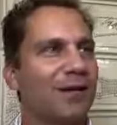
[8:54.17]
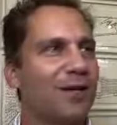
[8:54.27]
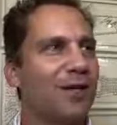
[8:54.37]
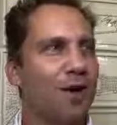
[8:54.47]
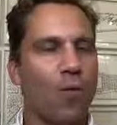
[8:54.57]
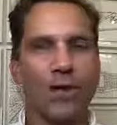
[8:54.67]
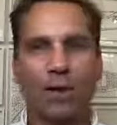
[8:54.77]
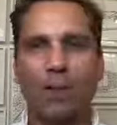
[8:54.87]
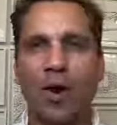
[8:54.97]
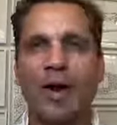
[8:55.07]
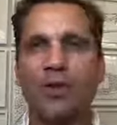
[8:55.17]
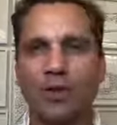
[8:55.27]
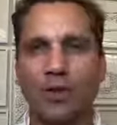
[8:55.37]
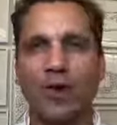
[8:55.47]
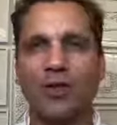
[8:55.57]
the brand was
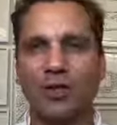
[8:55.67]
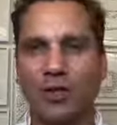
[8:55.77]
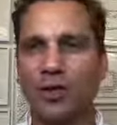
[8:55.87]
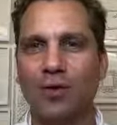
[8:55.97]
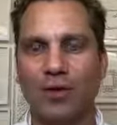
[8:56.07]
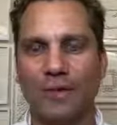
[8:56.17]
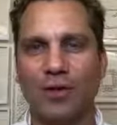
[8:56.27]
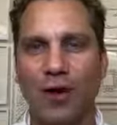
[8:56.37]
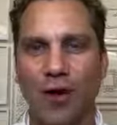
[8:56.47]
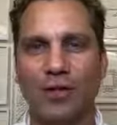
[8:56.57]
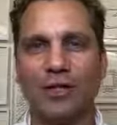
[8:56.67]
going to do given all the